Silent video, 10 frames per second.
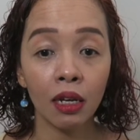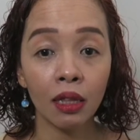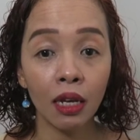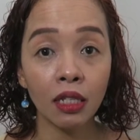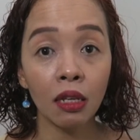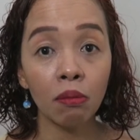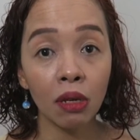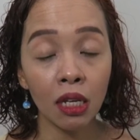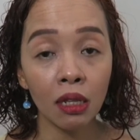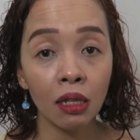it doesn't
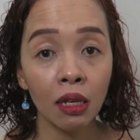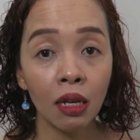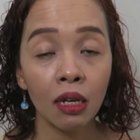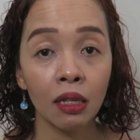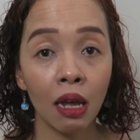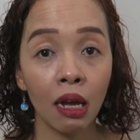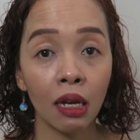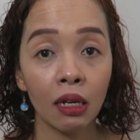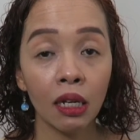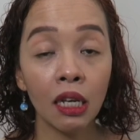mean
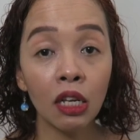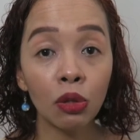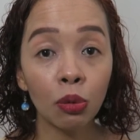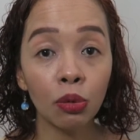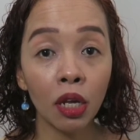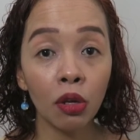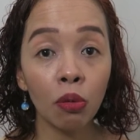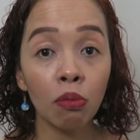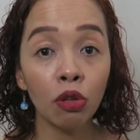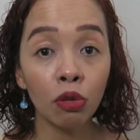na hihinto na
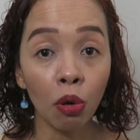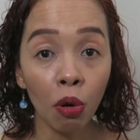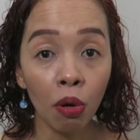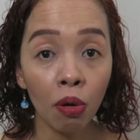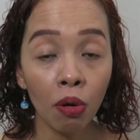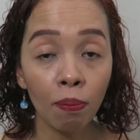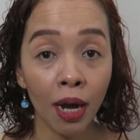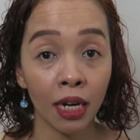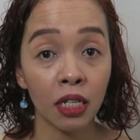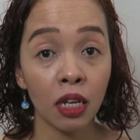yung mundo
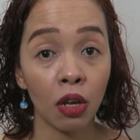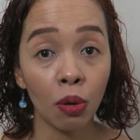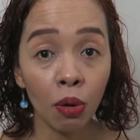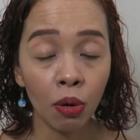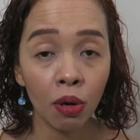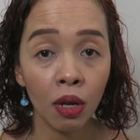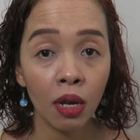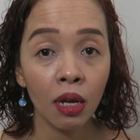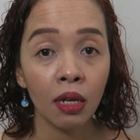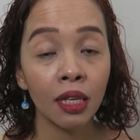para sa'yo.
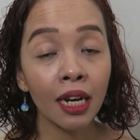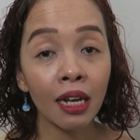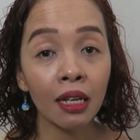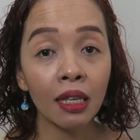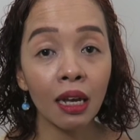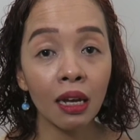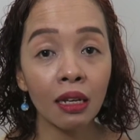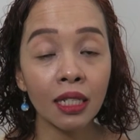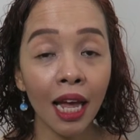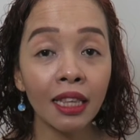
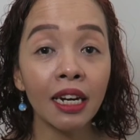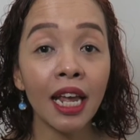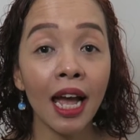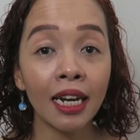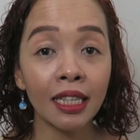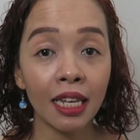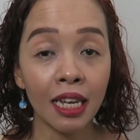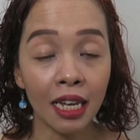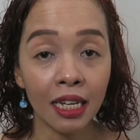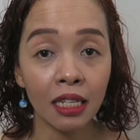The sad
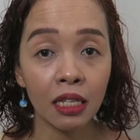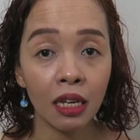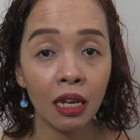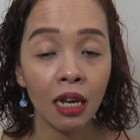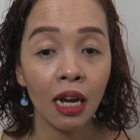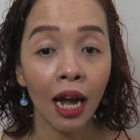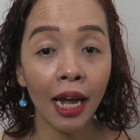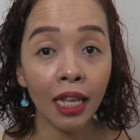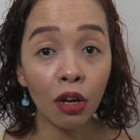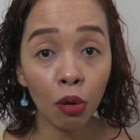reality is,
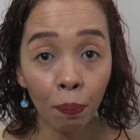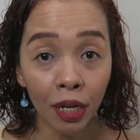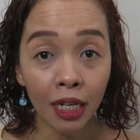kahit anong